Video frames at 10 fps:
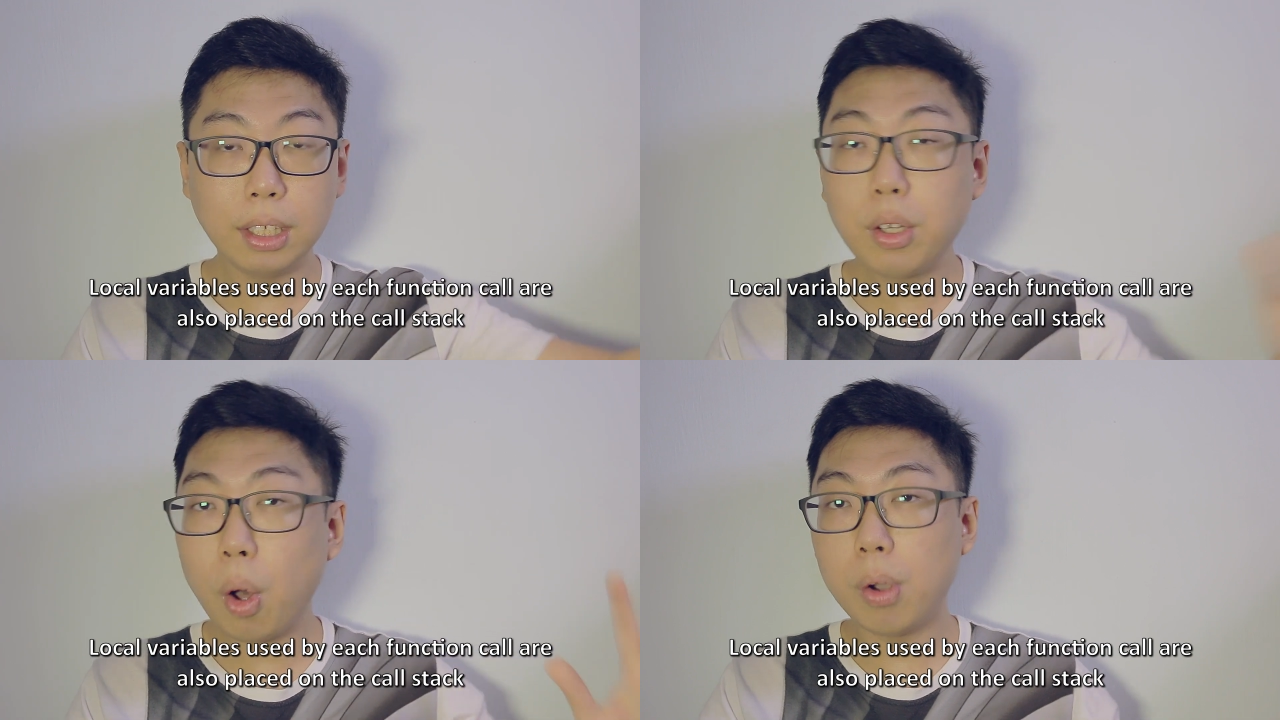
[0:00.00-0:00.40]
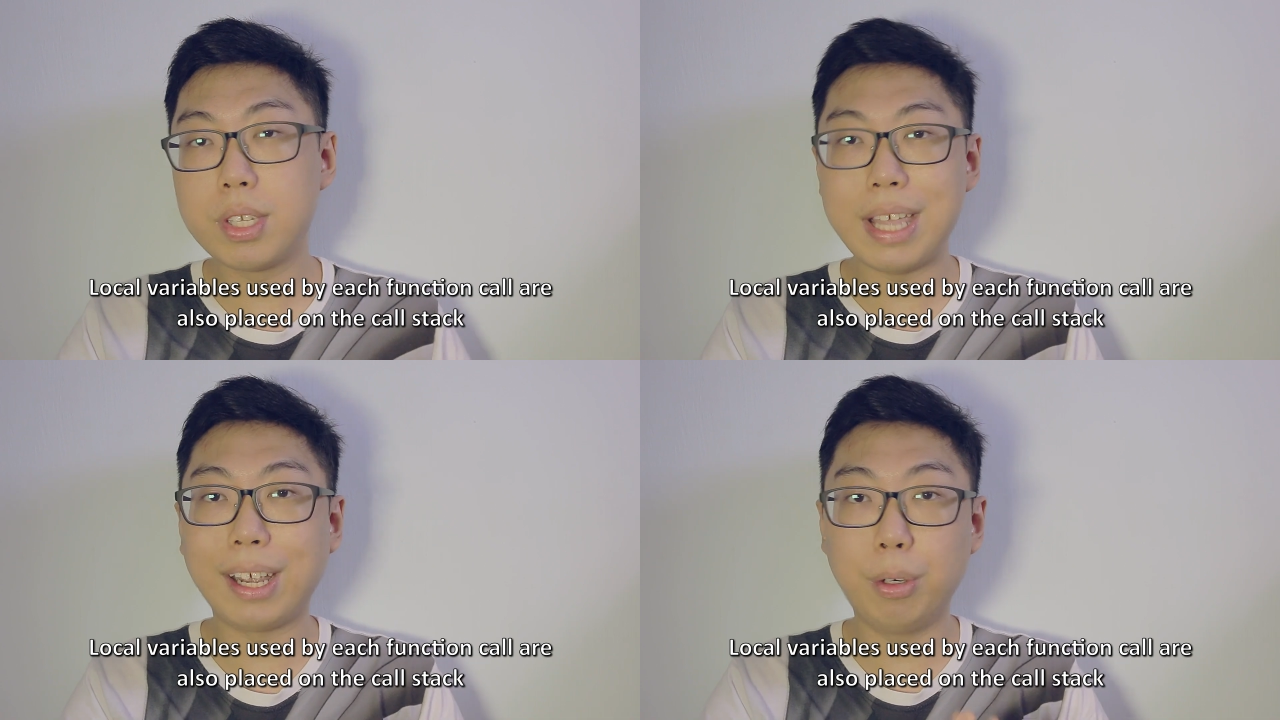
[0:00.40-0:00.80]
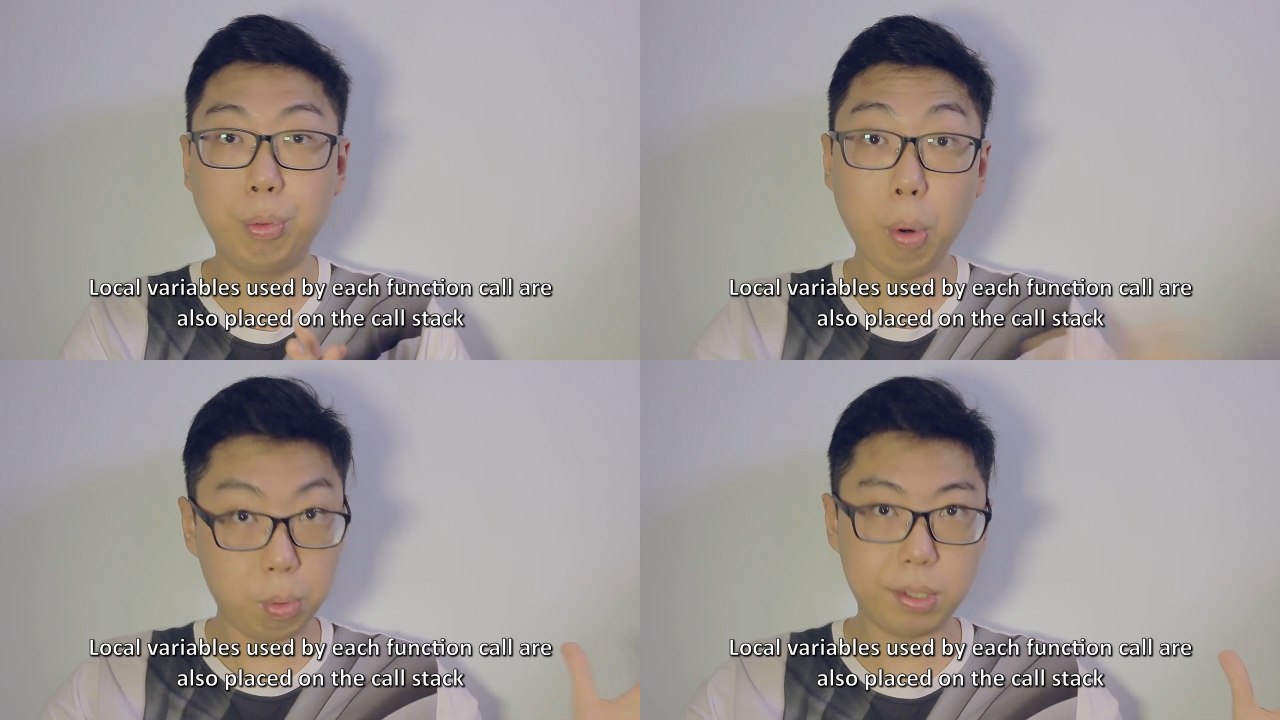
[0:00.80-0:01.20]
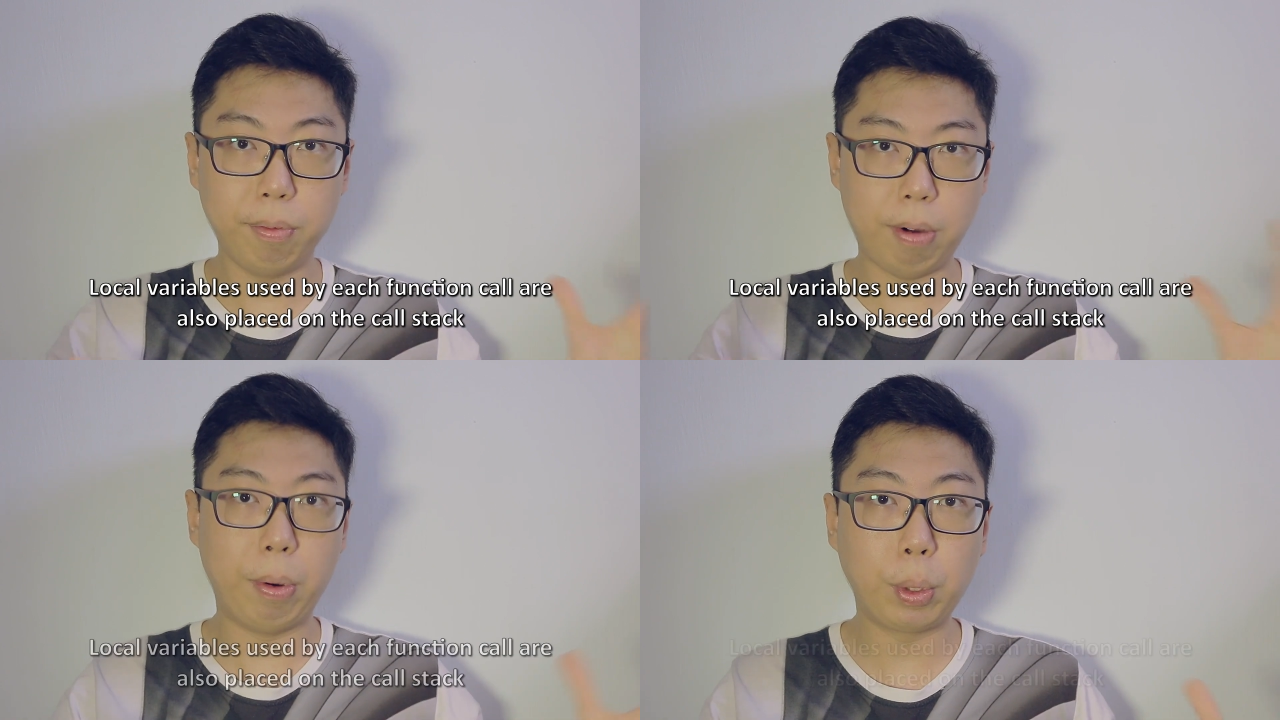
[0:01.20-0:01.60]
the call stack grows
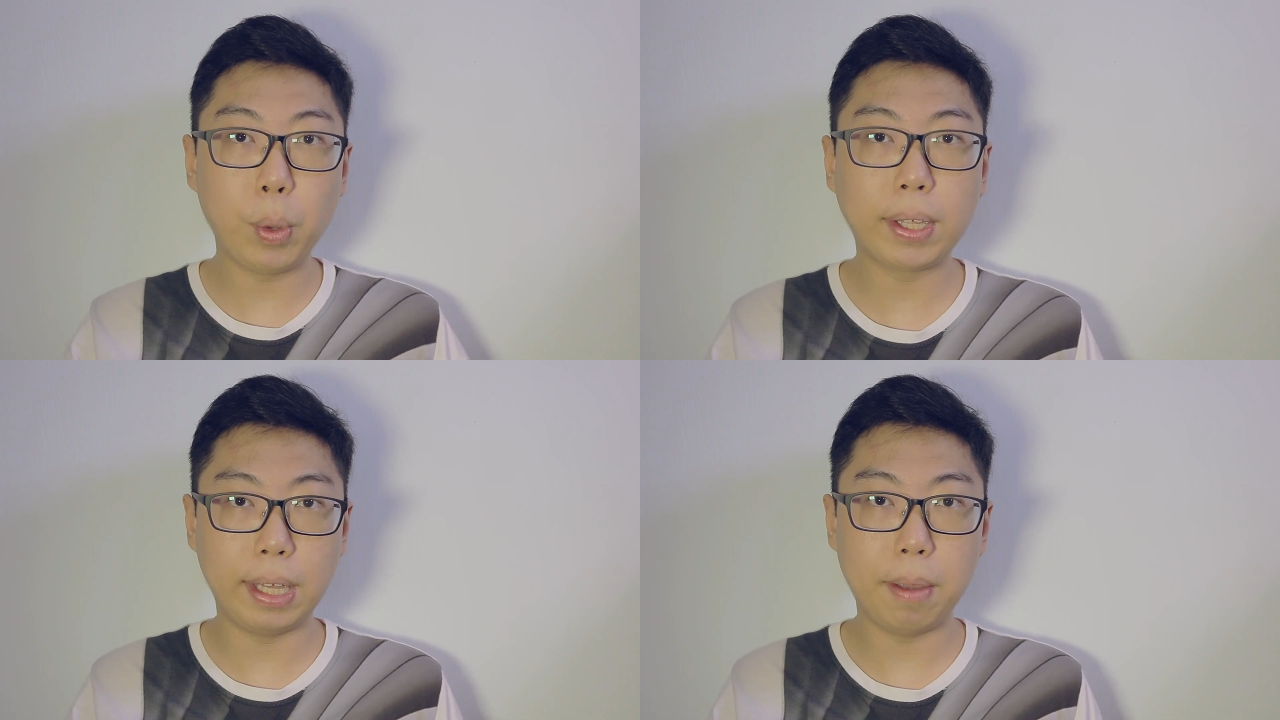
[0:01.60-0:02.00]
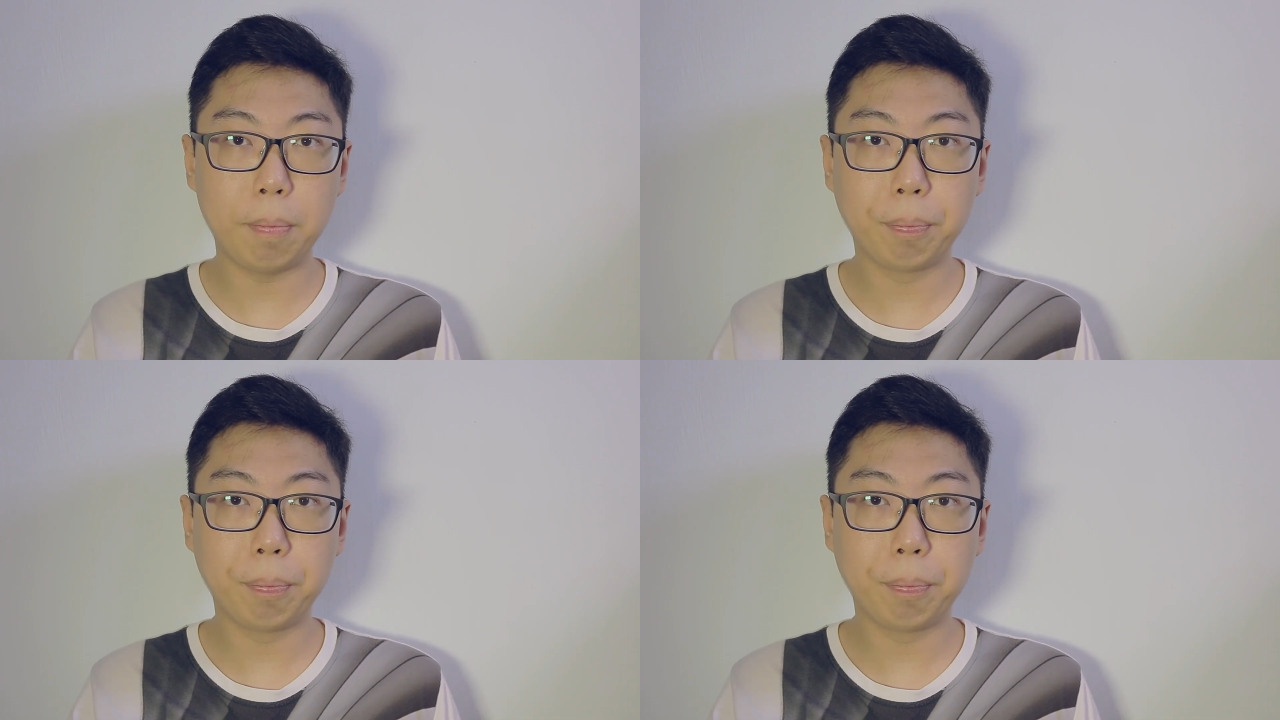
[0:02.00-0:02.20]
very quickly.